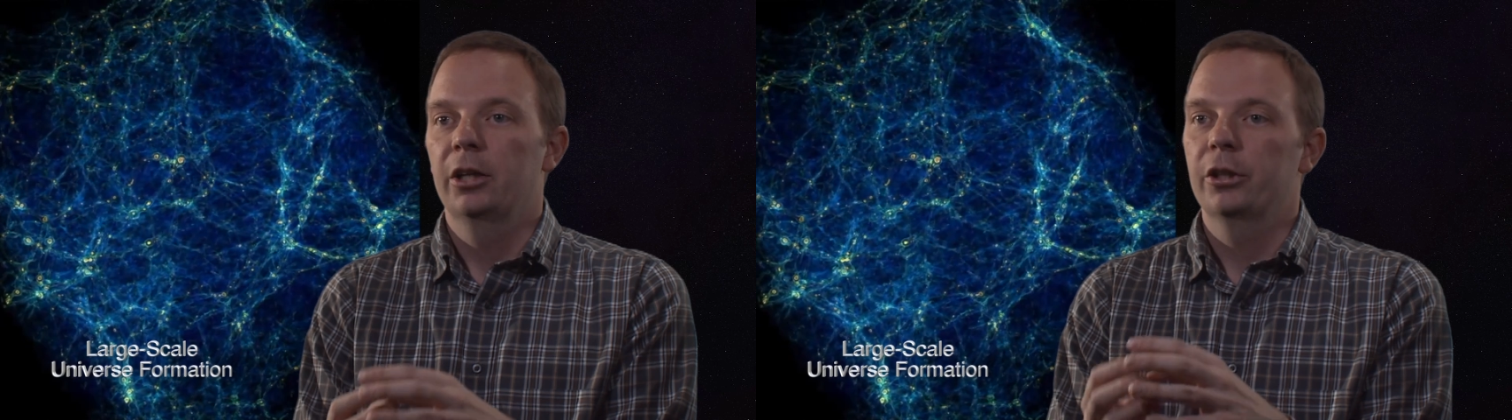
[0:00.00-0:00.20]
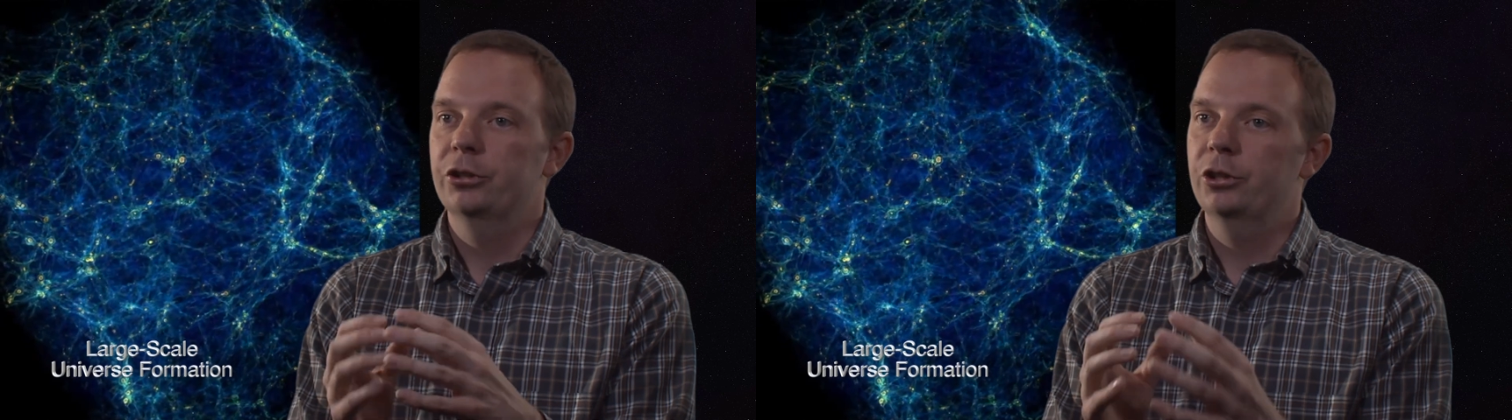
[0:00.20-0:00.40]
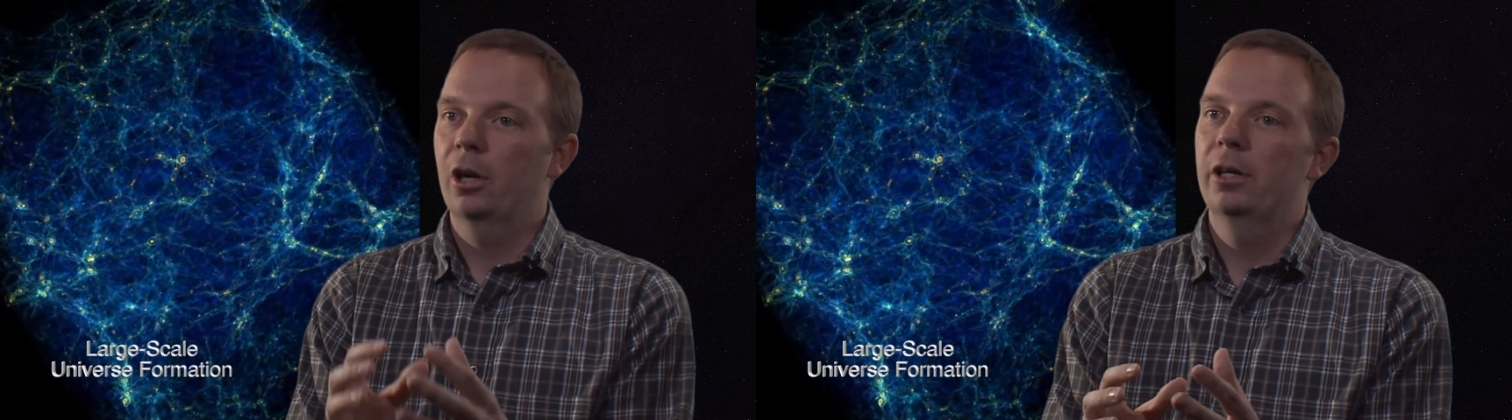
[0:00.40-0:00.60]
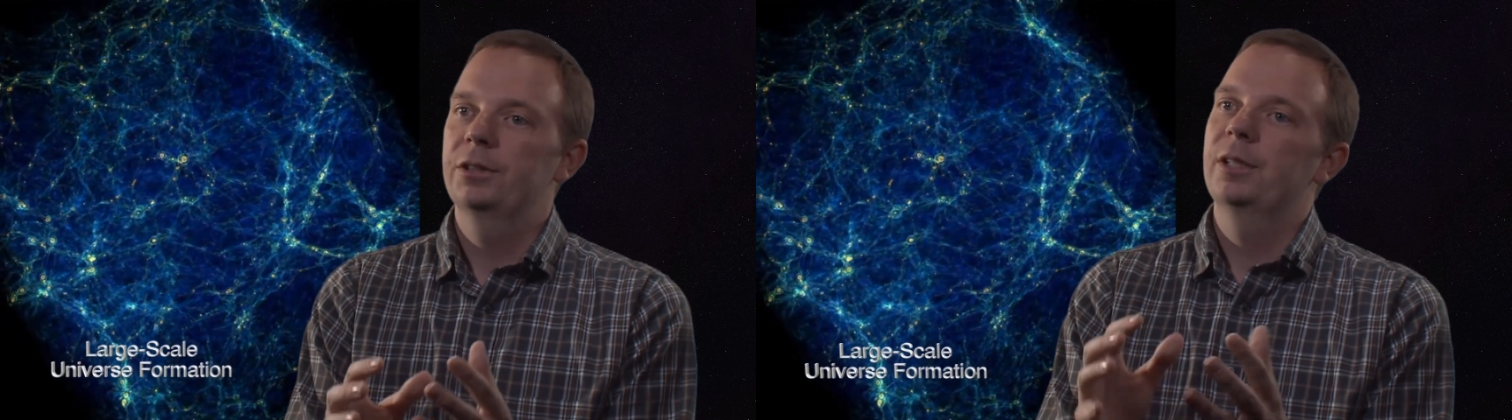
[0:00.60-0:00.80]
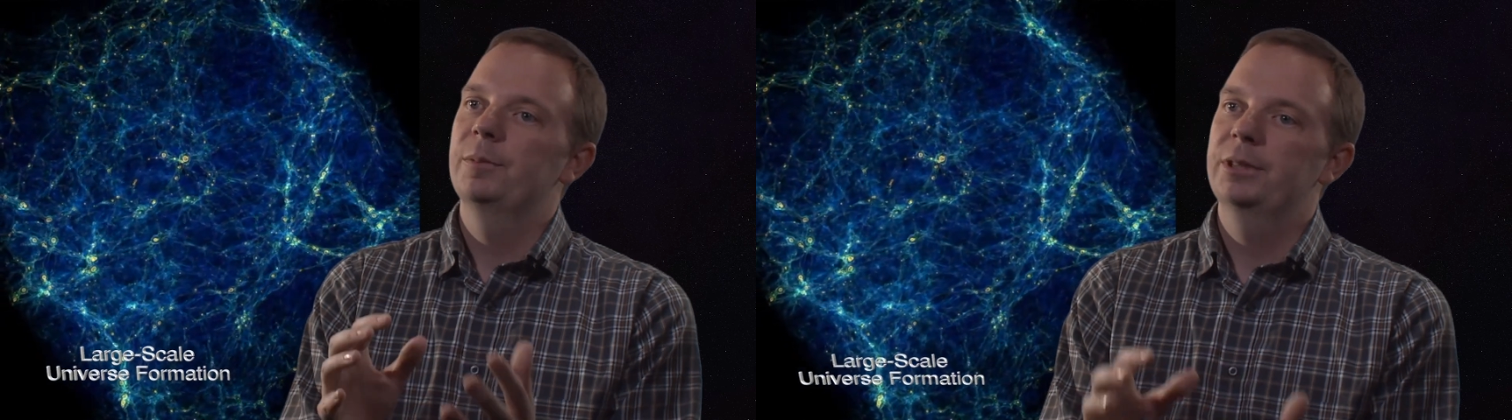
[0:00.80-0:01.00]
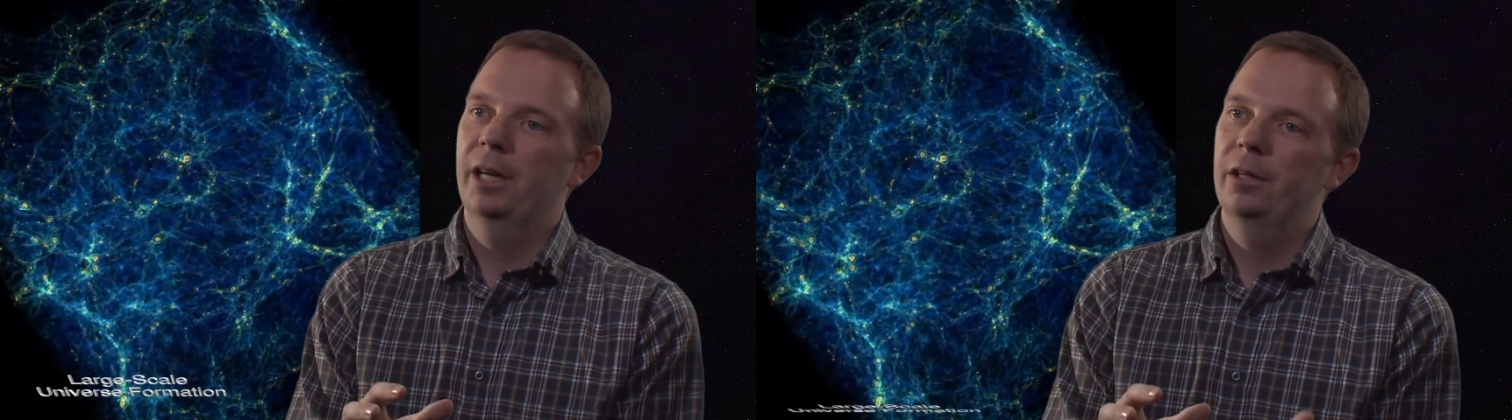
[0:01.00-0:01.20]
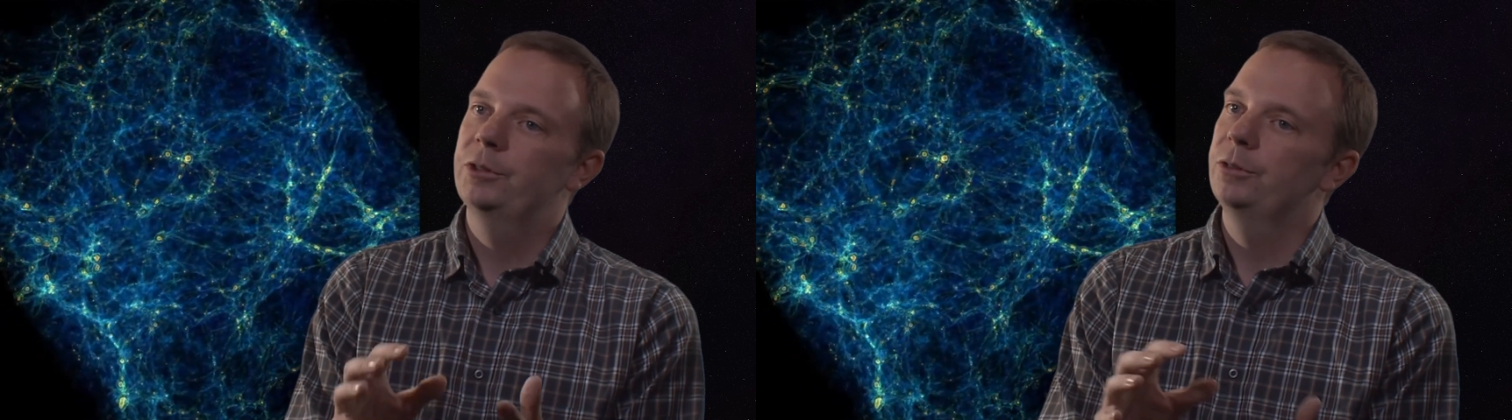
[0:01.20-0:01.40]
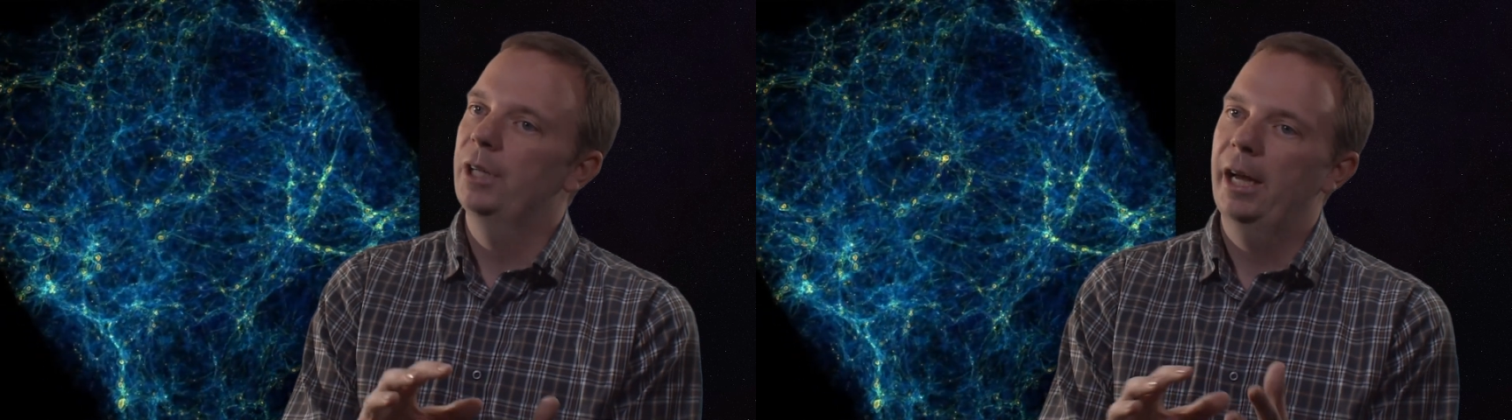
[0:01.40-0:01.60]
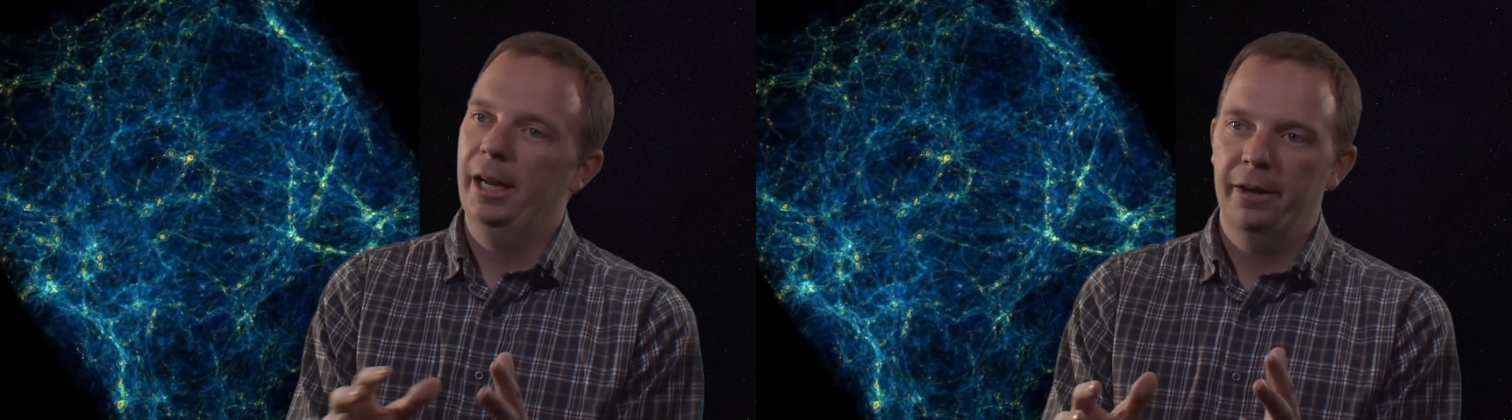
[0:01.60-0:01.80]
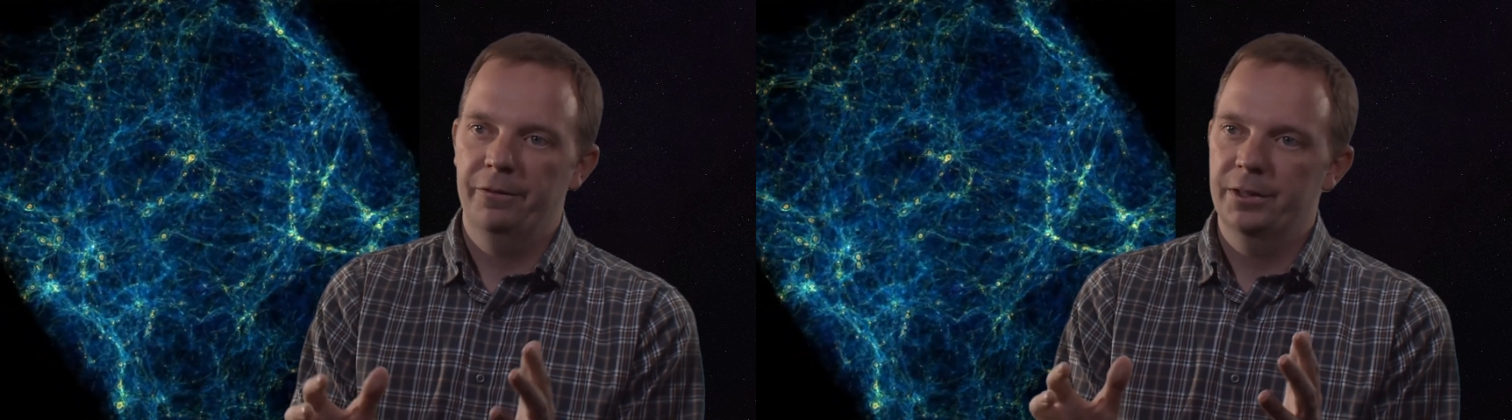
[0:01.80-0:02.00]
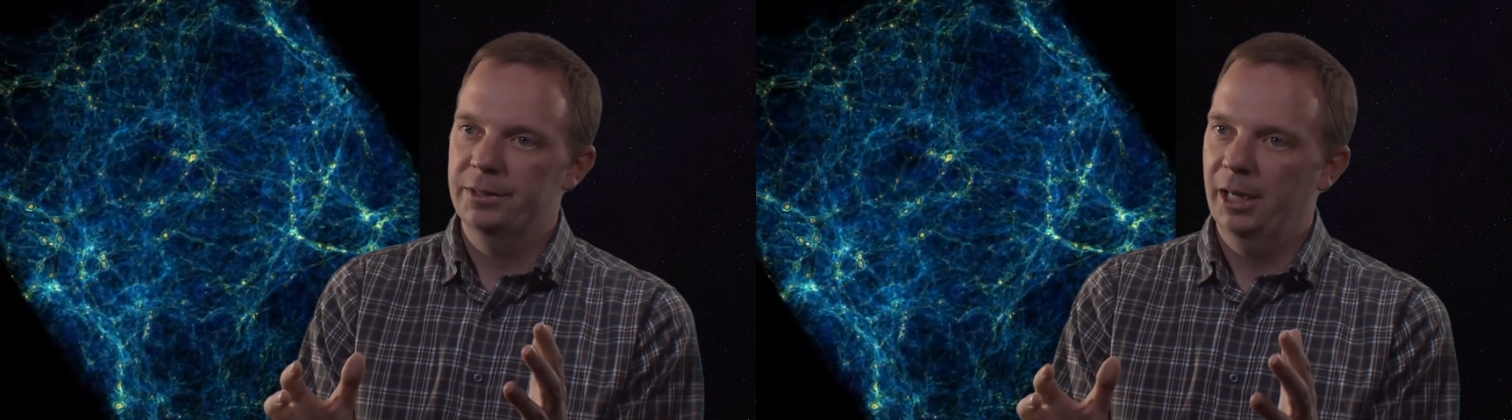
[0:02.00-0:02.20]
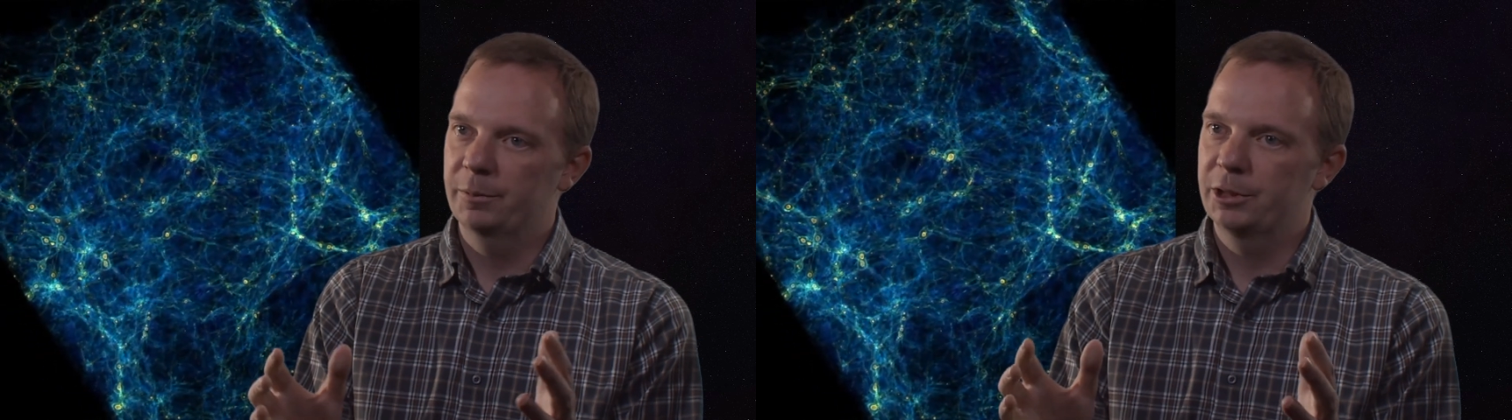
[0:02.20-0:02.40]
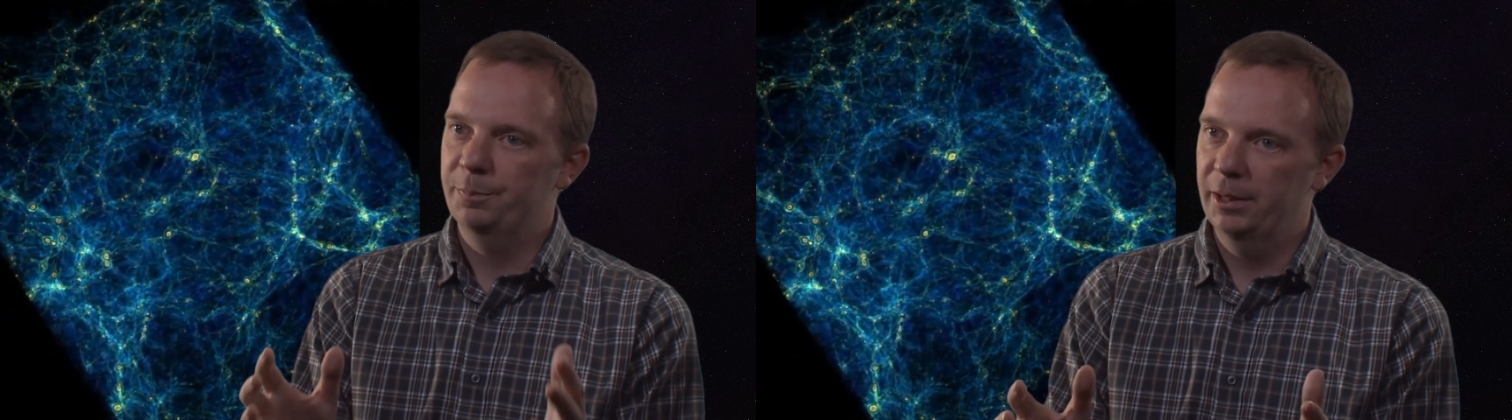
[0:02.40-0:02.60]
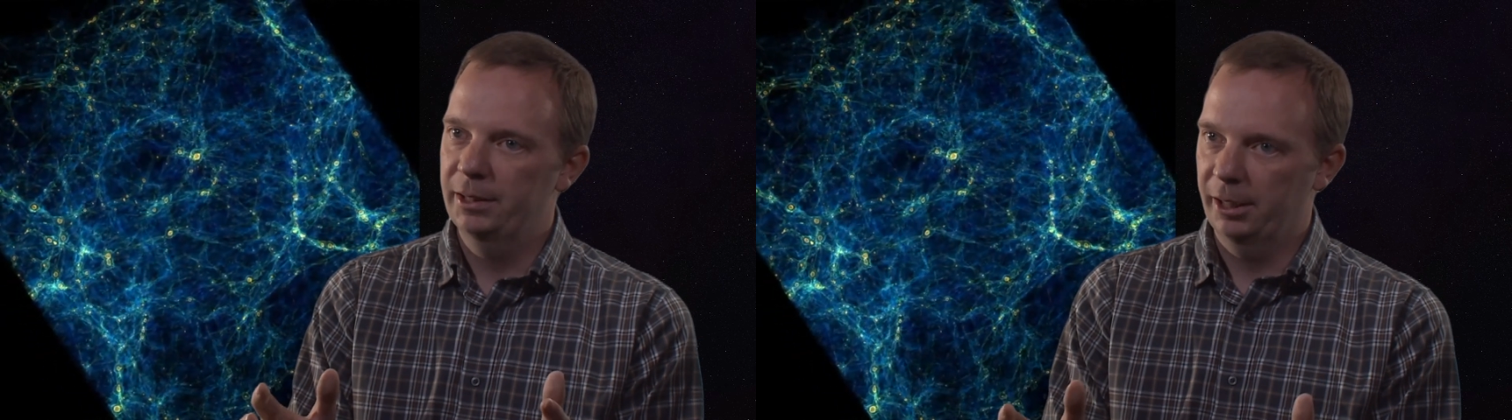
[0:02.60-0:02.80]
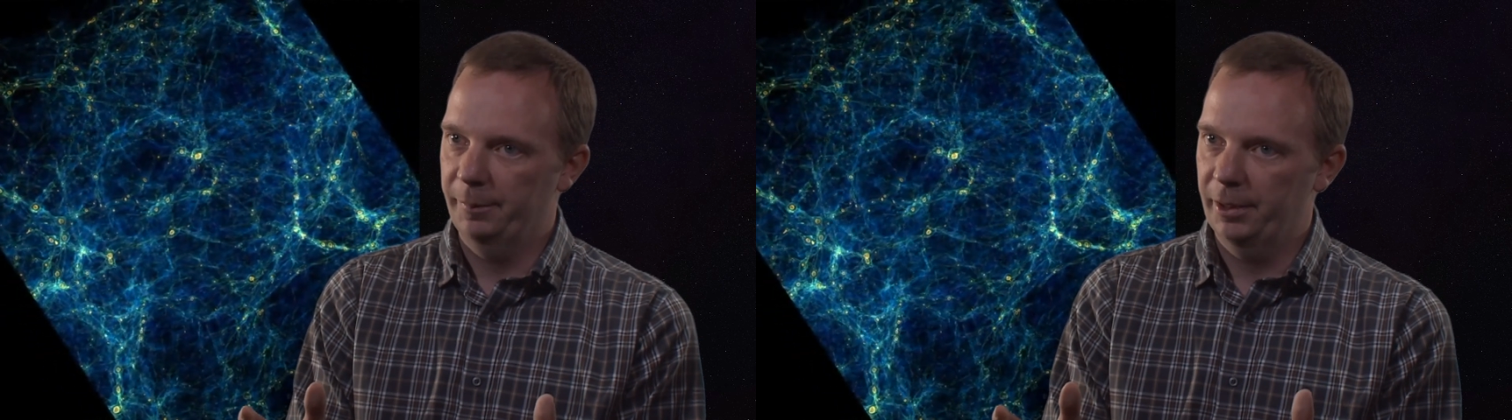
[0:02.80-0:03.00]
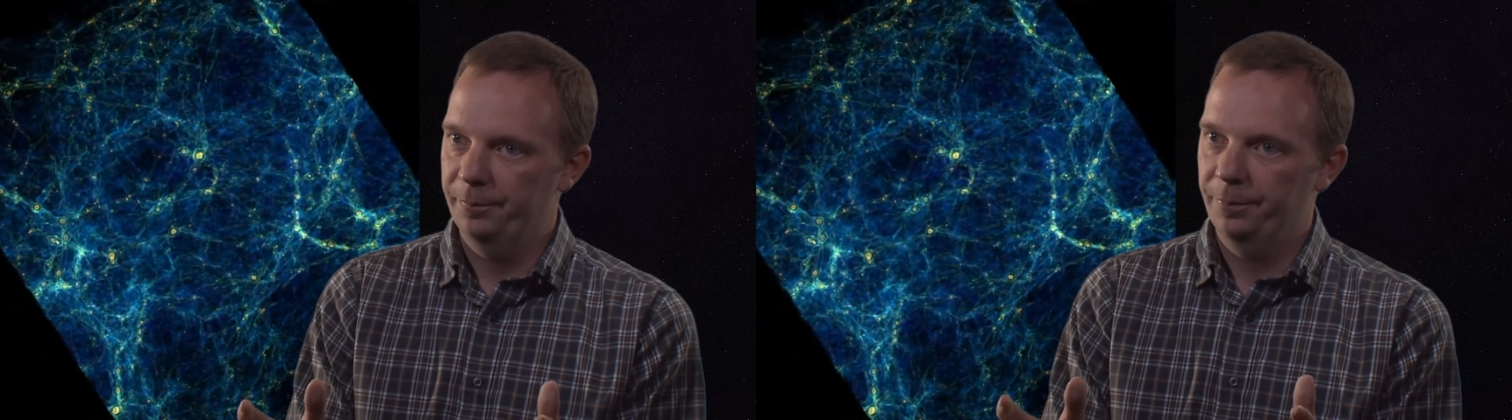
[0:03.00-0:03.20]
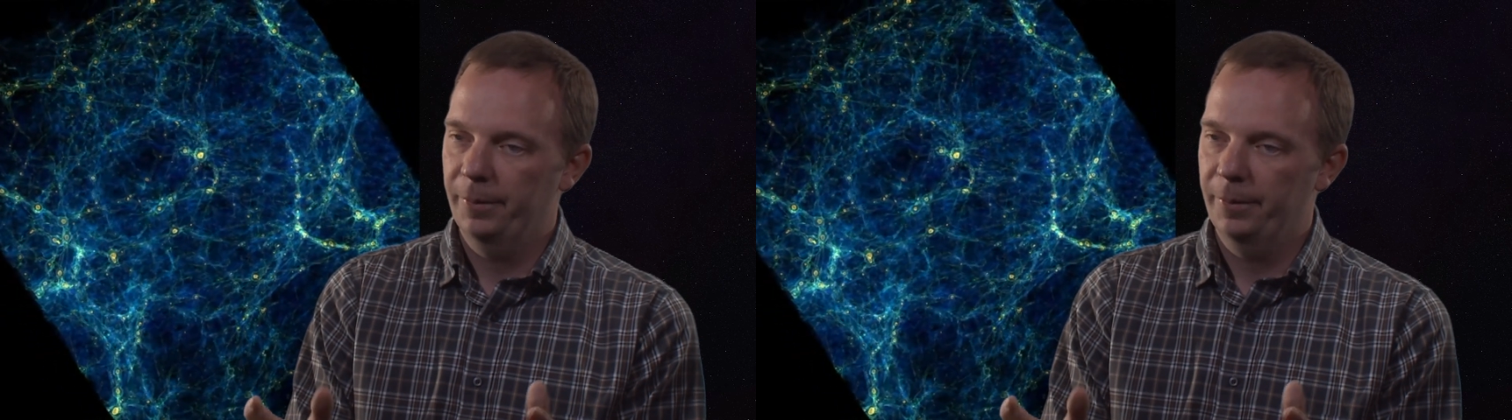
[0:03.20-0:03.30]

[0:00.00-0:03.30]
Stars themselves do not have the same speed limit